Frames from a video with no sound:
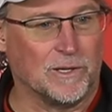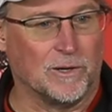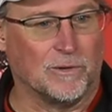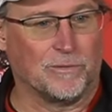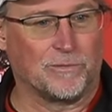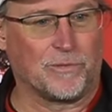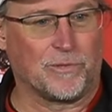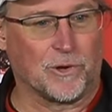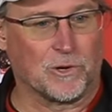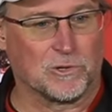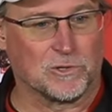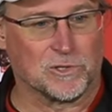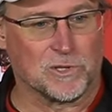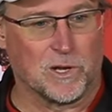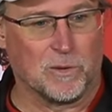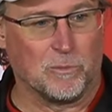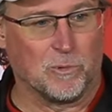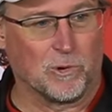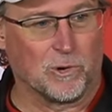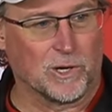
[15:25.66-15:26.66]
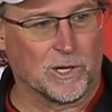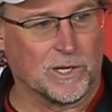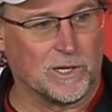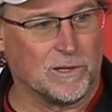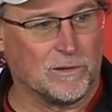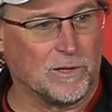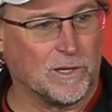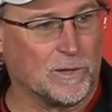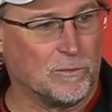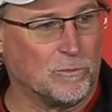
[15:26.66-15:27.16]
you know, Thursday
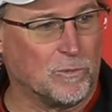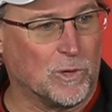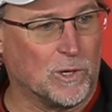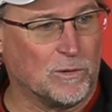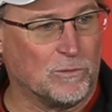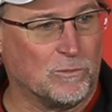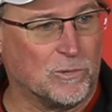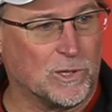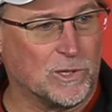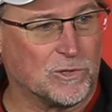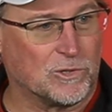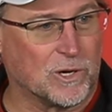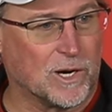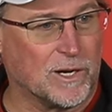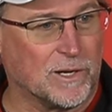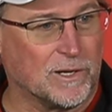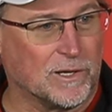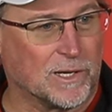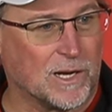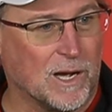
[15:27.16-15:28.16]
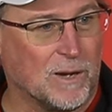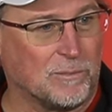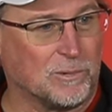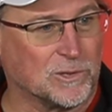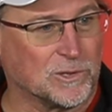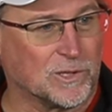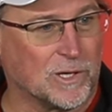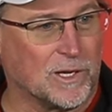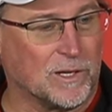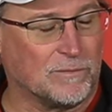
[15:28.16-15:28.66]
morning and what we try to
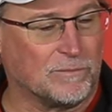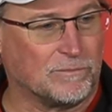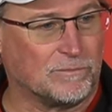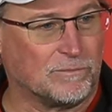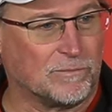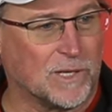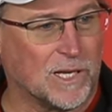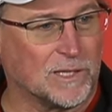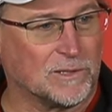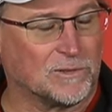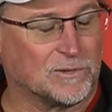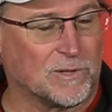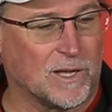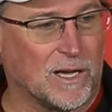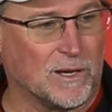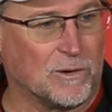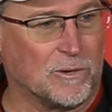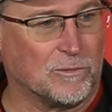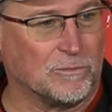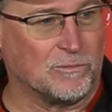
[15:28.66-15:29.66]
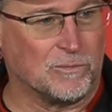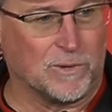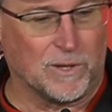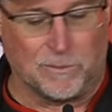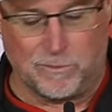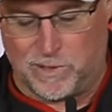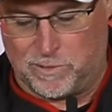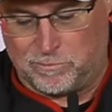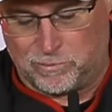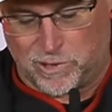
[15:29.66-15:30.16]
accomplish on that's, I
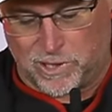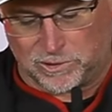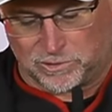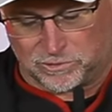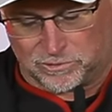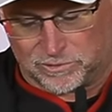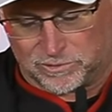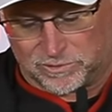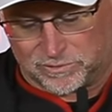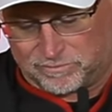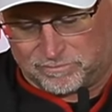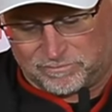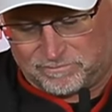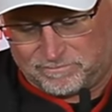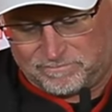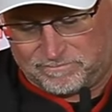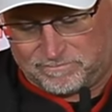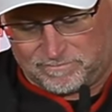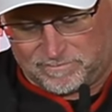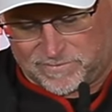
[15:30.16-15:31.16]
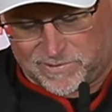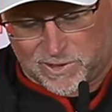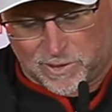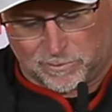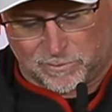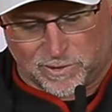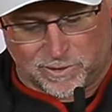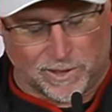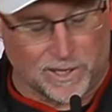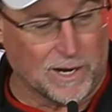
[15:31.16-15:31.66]
mean, pressure is
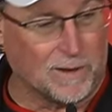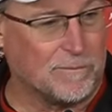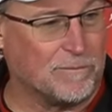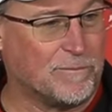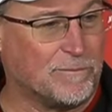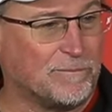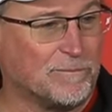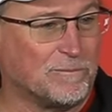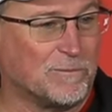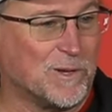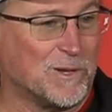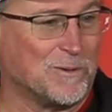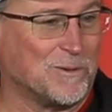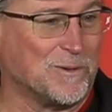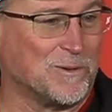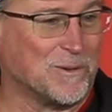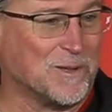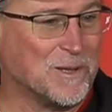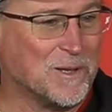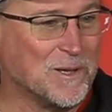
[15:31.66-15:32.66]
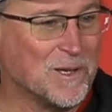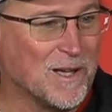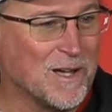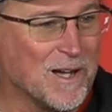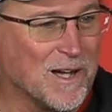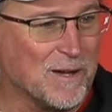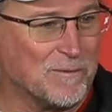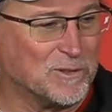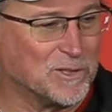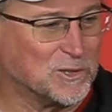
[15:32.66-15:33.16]
something that I'm
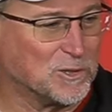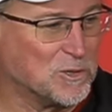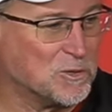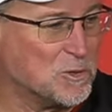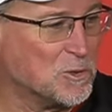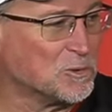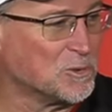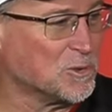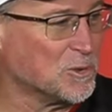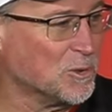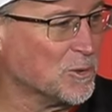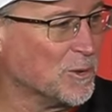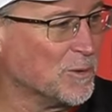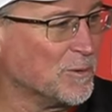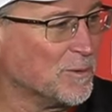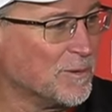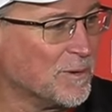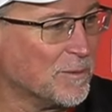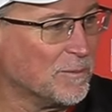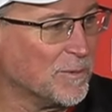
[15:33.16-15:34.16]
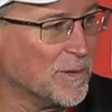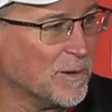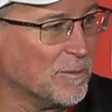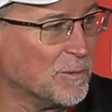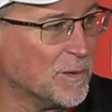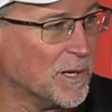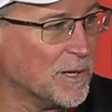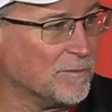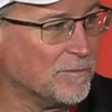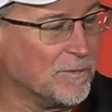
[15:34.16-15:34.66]
obviously used to. I mean,
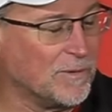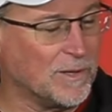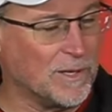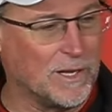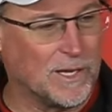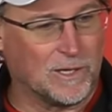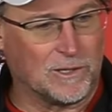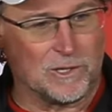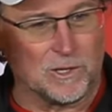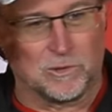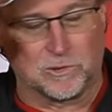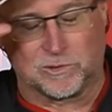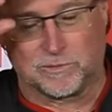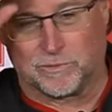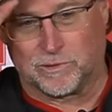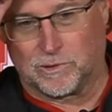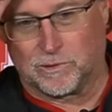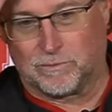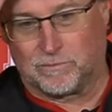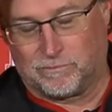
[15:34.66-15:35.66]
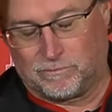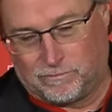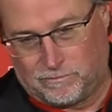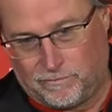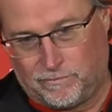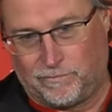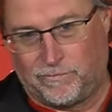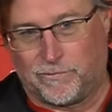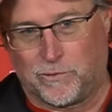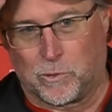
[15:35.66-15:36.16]
I've been a head coach for
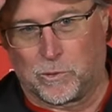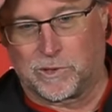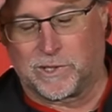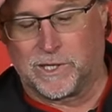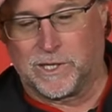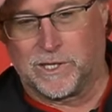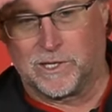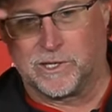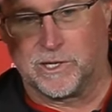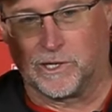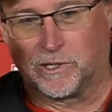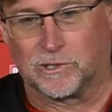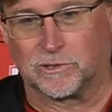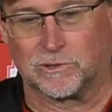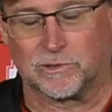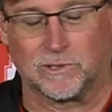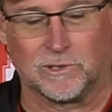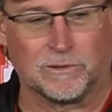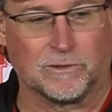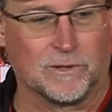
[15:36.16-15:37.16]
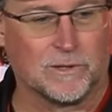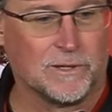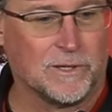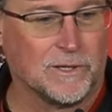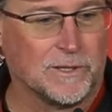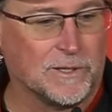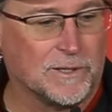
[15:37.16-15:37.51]
14 years and,